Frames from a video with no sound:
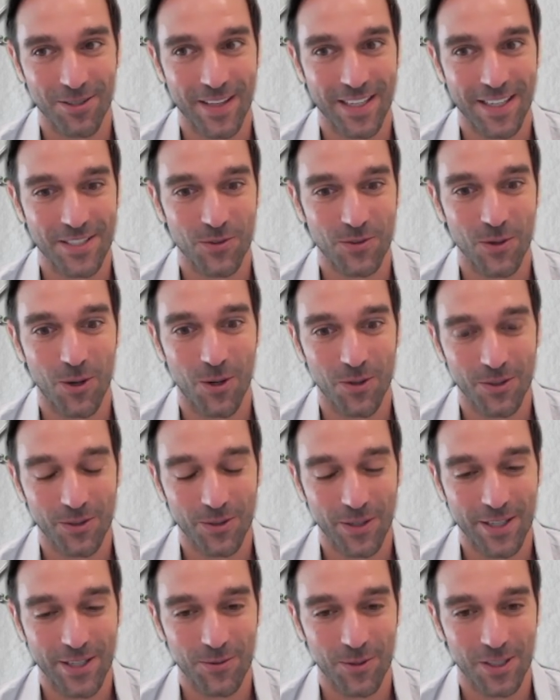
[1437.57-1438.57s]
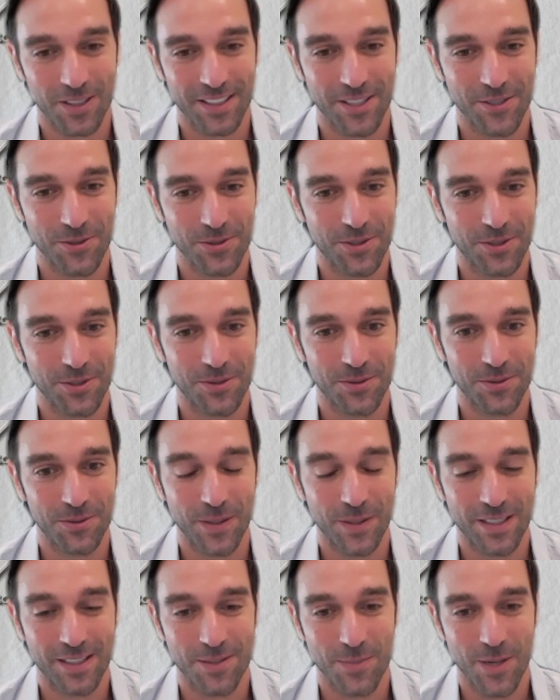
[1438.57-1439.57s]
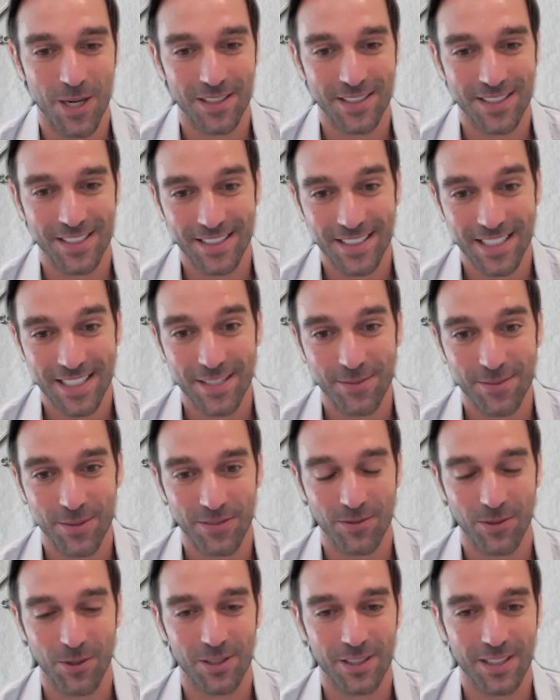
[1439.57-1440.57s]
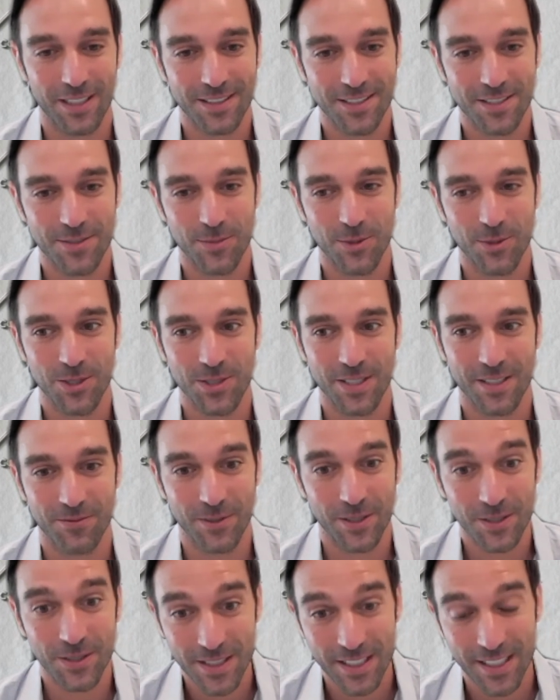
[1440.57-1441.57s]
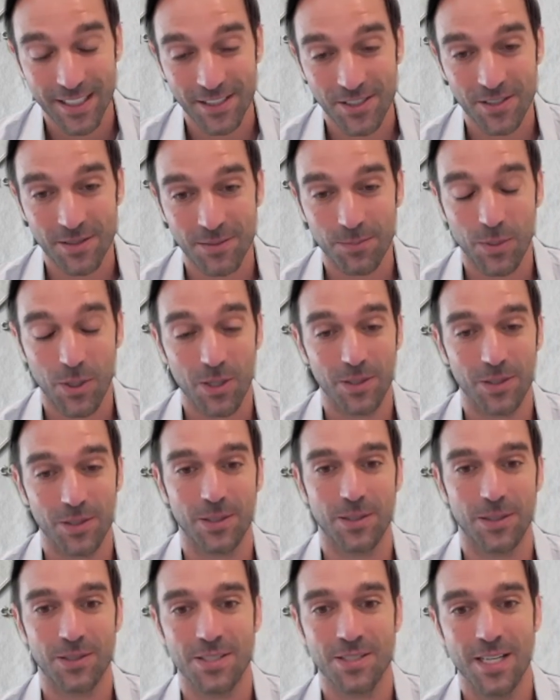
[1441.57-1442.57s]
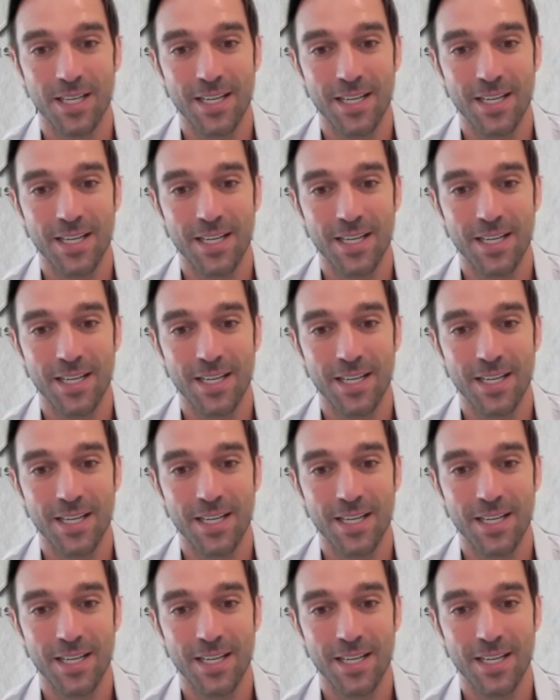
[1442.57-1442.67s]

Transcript: Thanks for all the great work that you do with the Moxie team and for our customers and real estate agent partners.